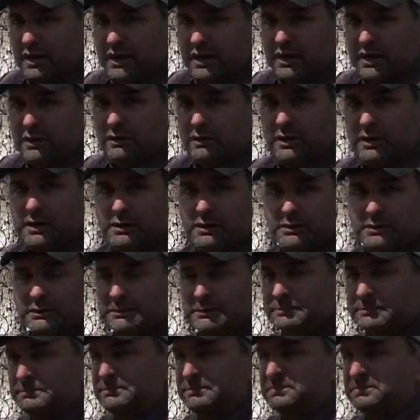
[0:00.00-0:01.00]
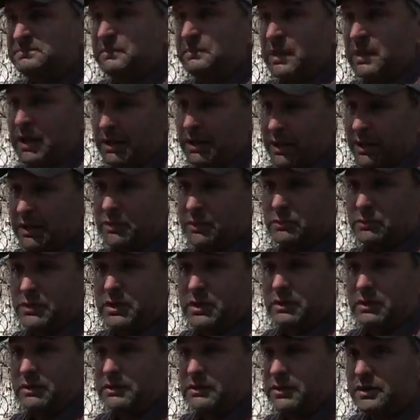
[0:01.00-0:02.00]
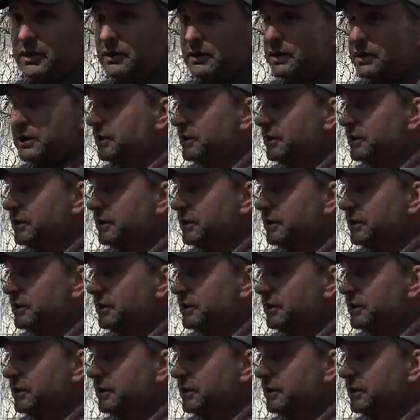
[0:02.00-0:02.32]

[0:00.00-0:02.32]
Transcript: area, and they're gonna kill a turkey